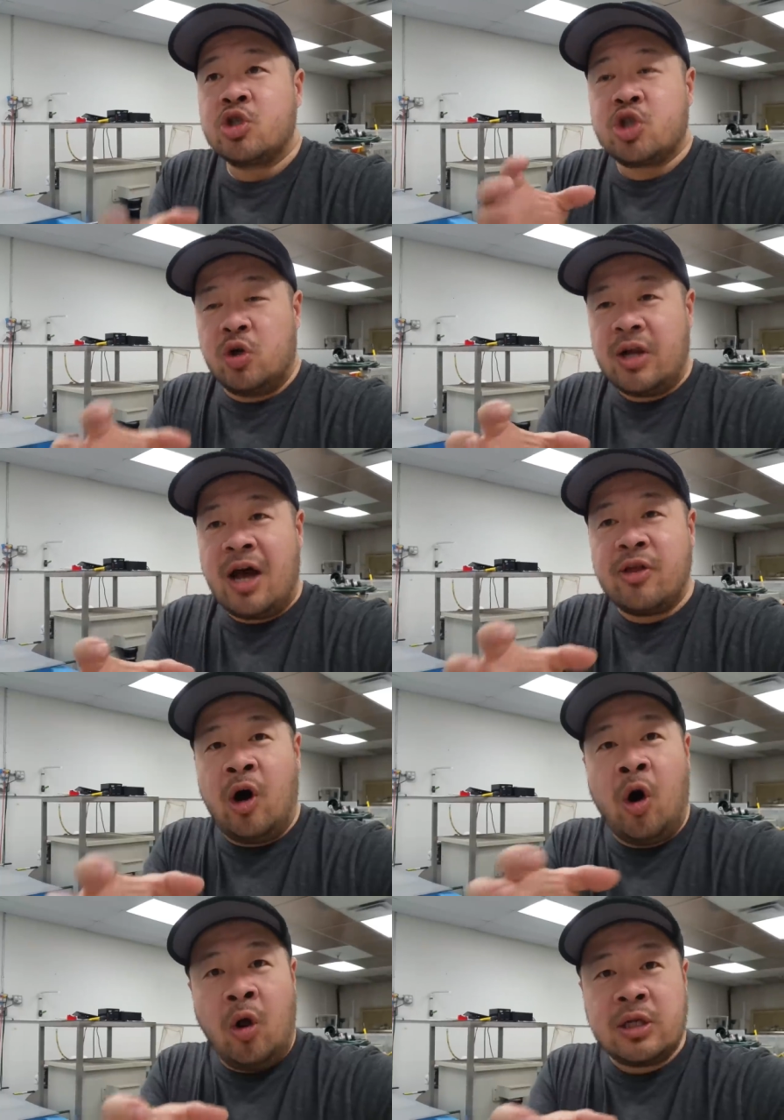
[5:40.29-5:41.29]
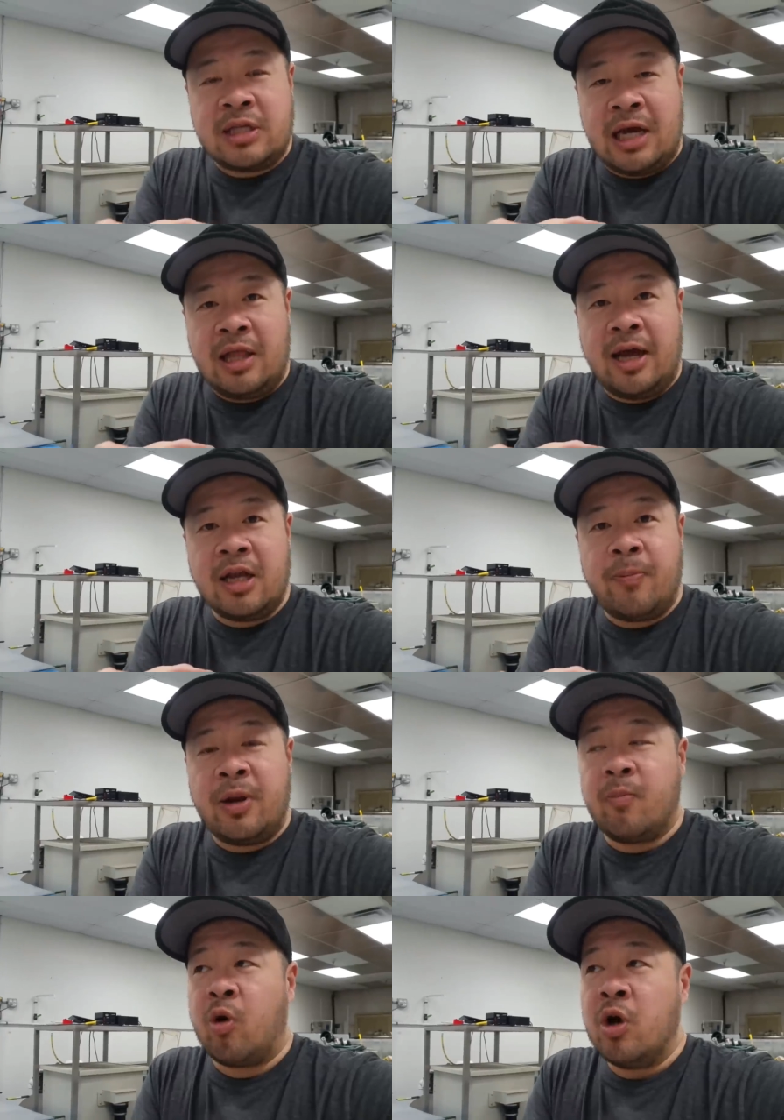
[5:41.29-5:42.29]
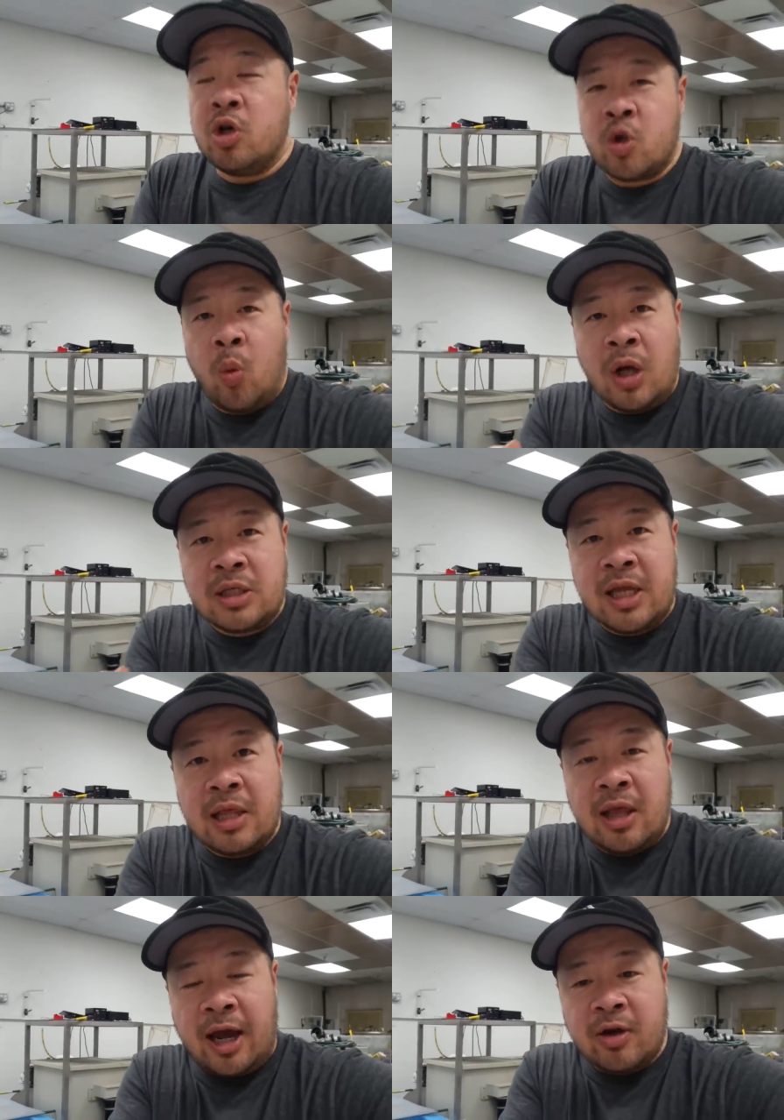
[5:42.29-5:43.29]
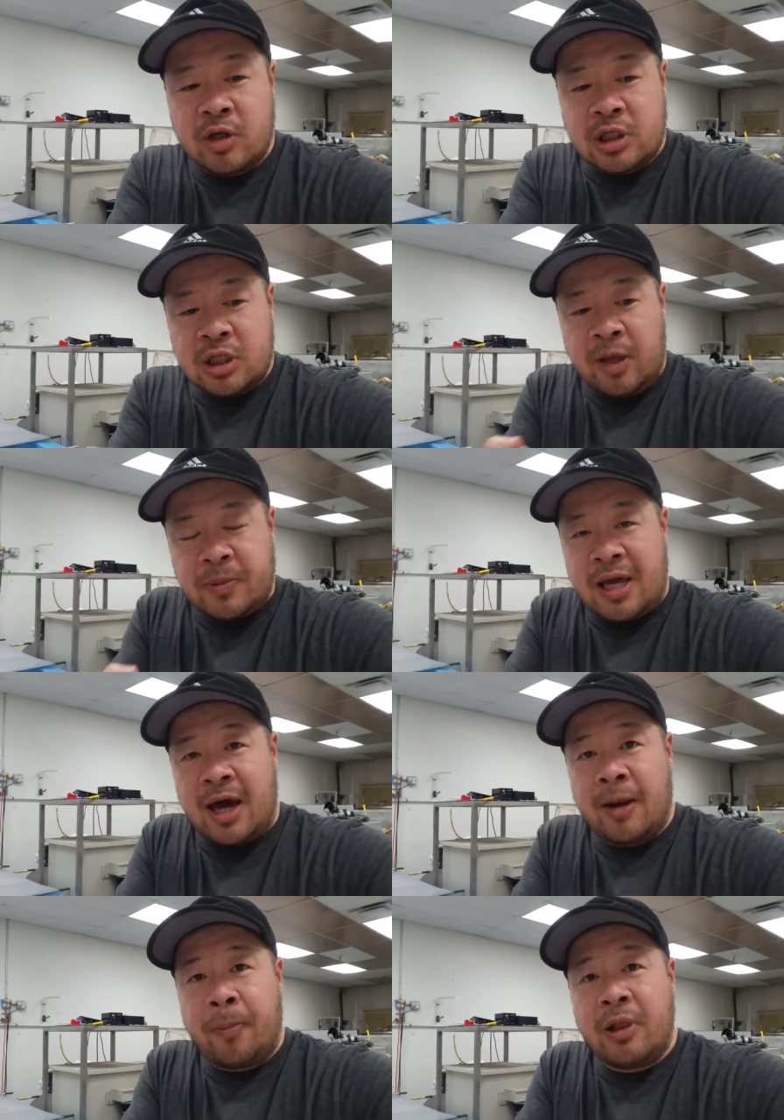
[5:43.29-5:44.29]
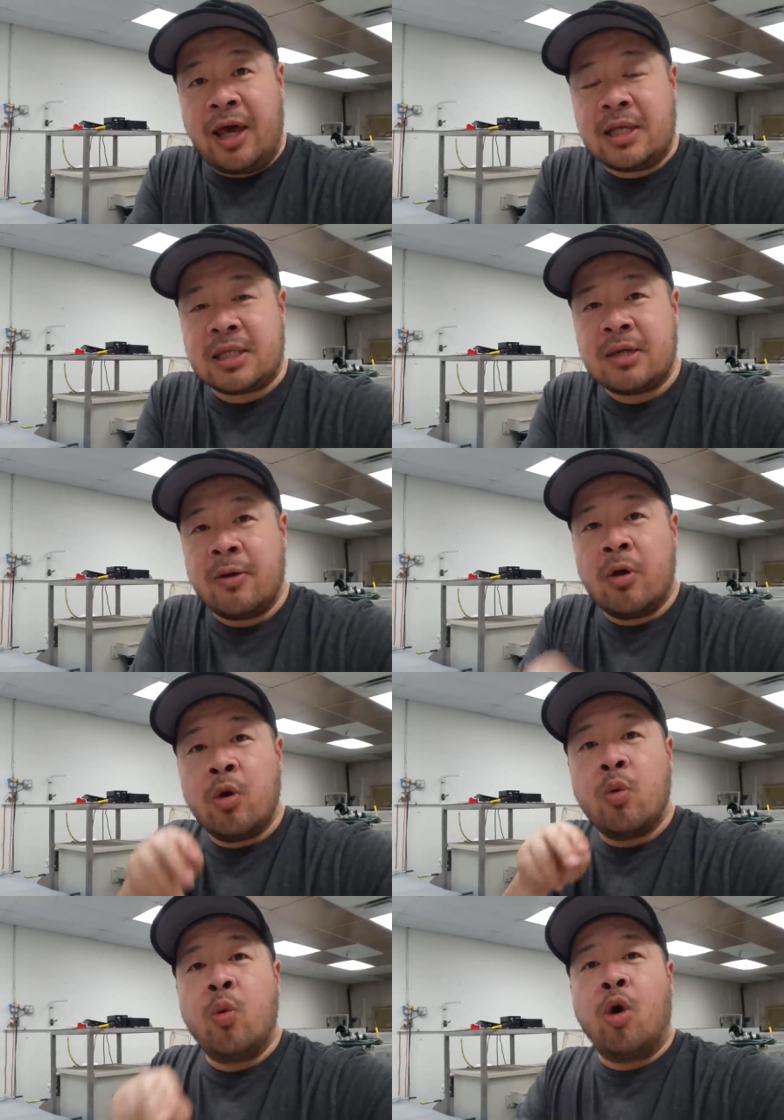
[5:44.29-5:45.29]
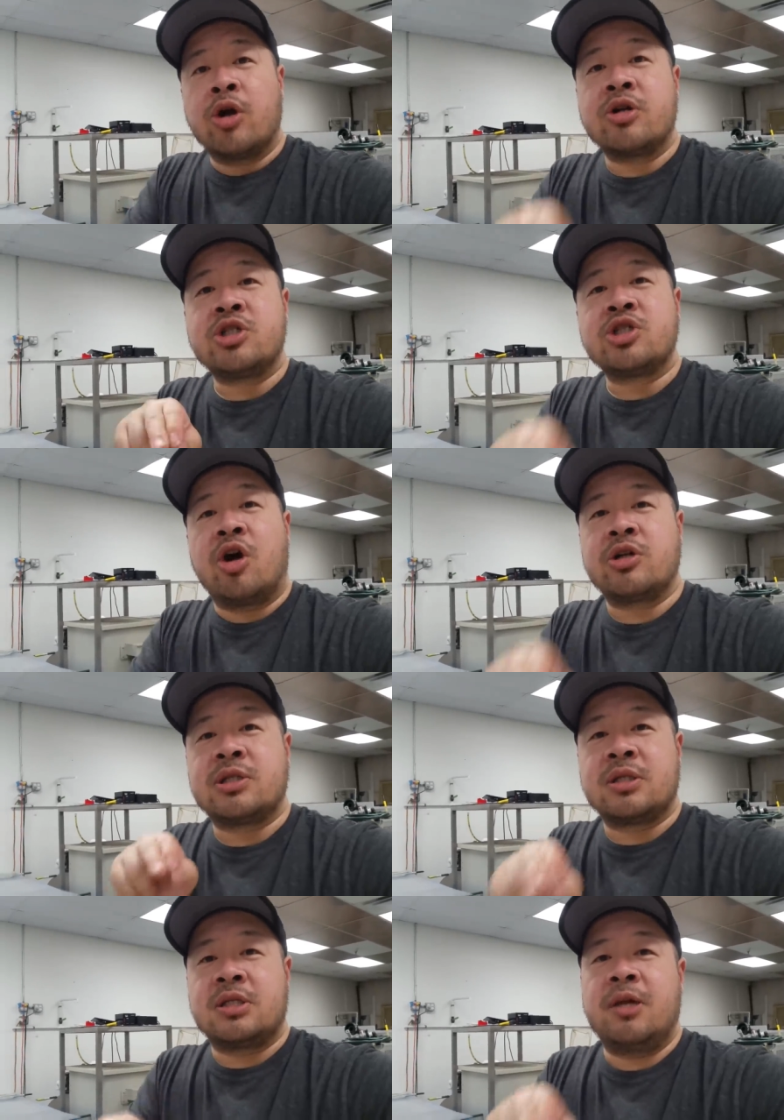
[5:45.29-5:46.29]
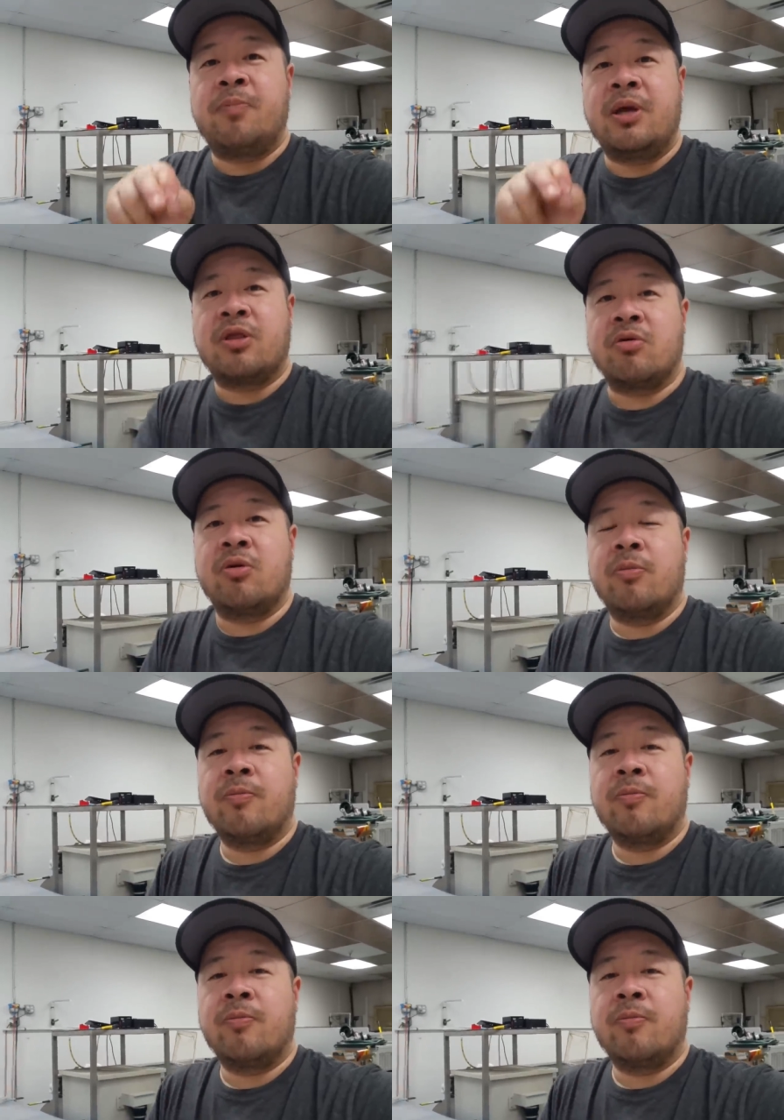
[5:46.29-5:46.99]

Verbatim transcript: So now the hole is not lined up anymore. So once that liner slips out of place, water starts seeping through.